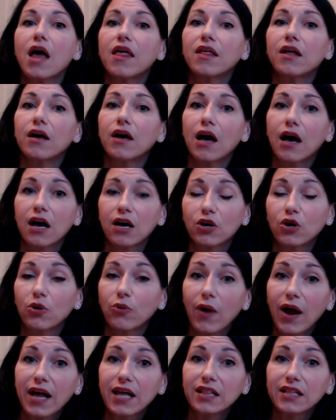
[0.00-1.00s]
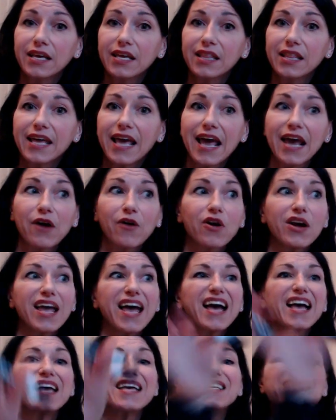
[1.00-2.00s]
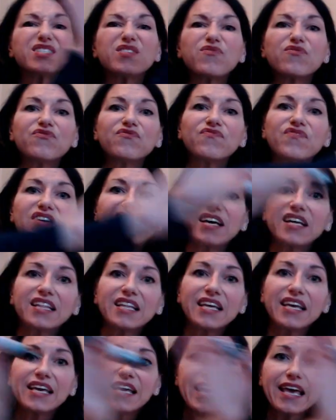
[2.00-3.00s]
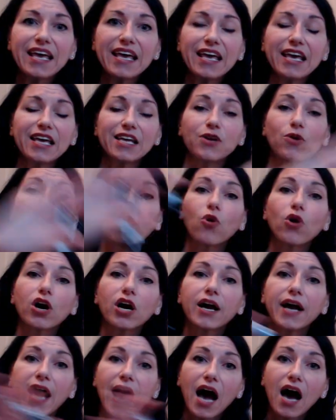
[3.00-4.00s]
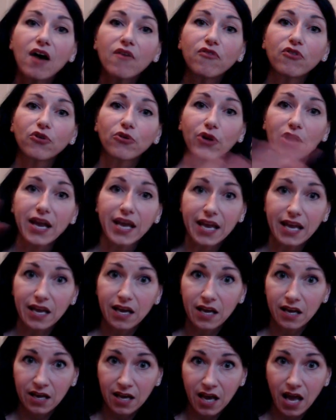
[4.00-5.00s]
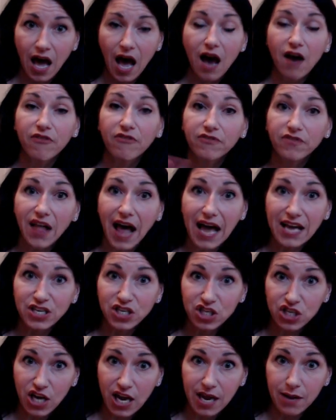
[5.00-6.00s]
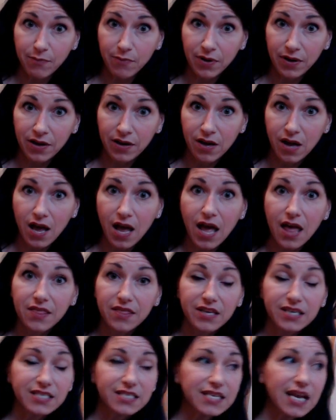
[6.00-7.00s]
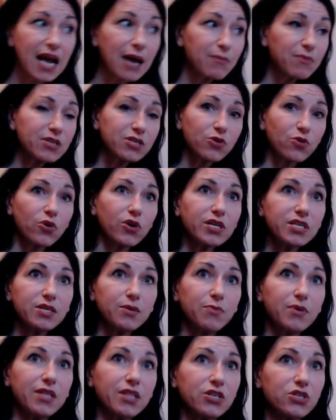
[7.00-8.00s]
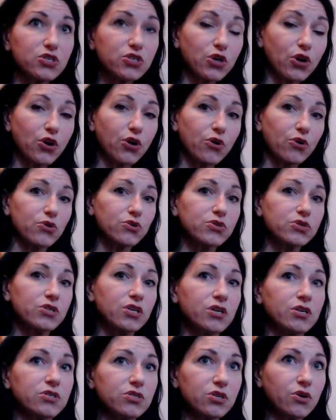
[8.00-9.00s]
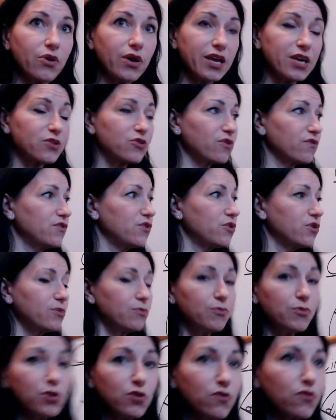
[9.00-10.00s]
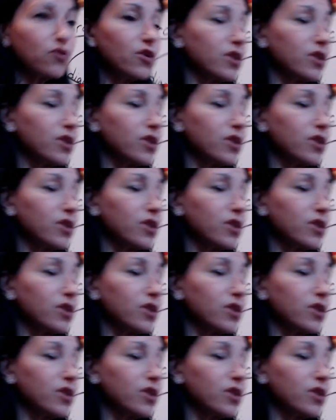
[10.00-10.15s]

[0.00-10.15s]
uh, correctly, the area is filling in or covering a flat shape. And this time it's going to be the circles. So Andrew, if you could move with